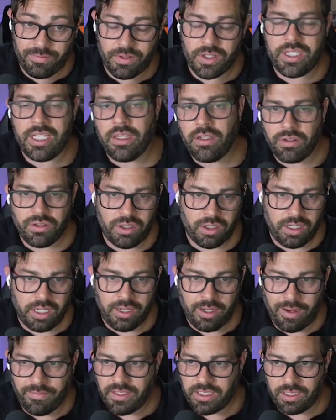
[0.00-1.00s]
For seller journey,
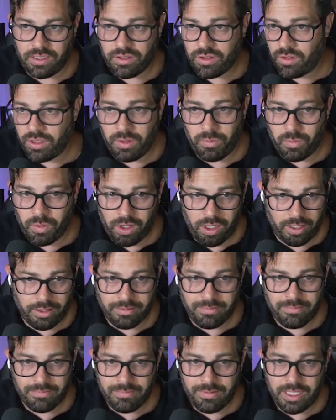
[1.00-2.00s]
obviously there's only one.